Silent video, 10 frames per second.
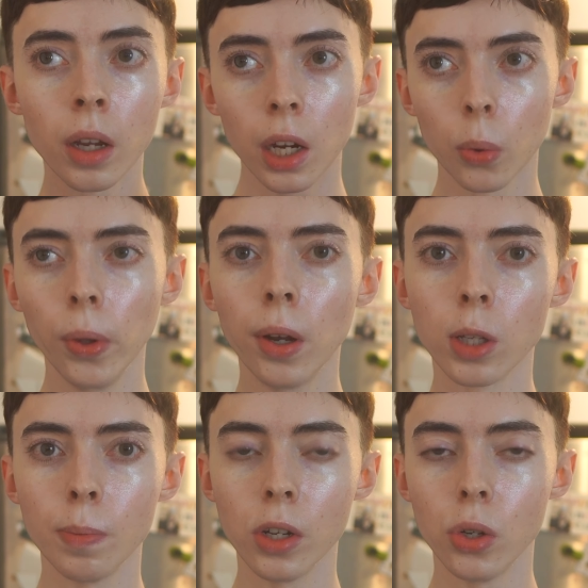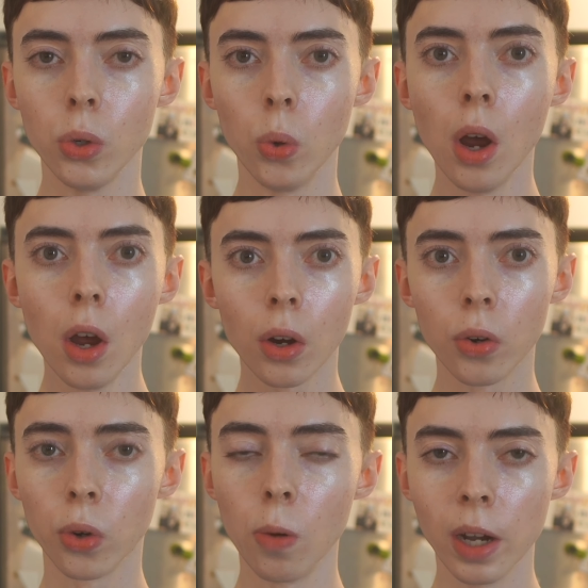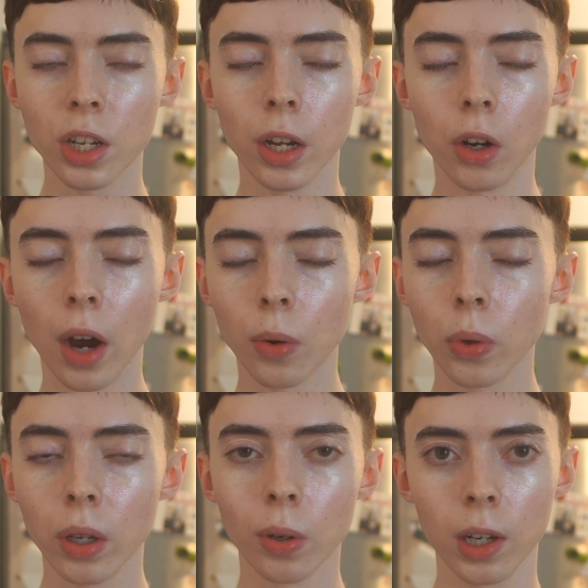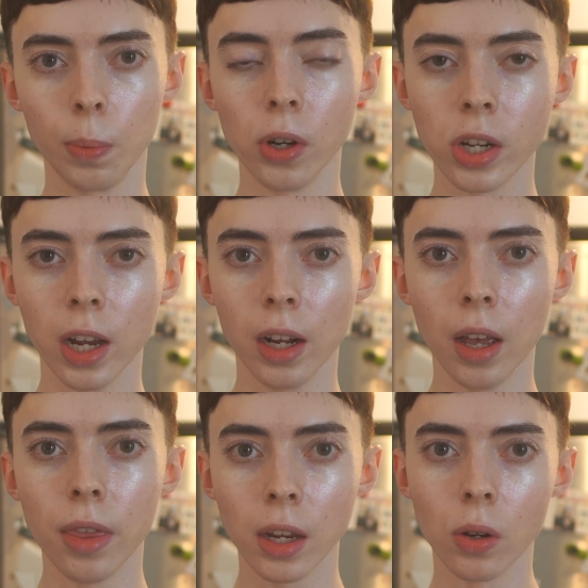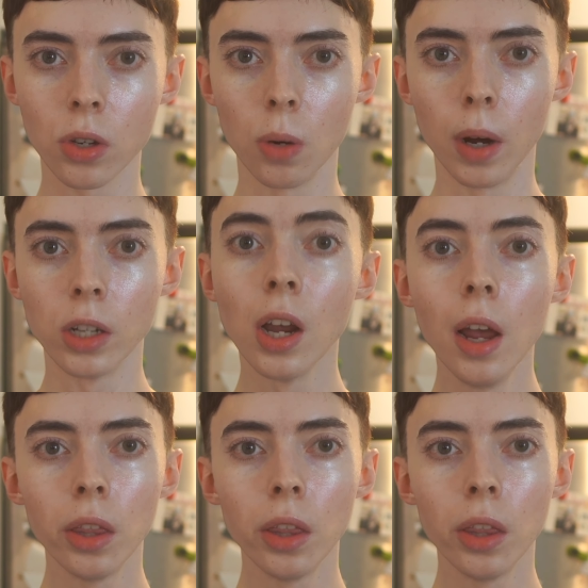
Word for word: It really helps me to grow my channel. I really, really appreciate it. Thank you so much.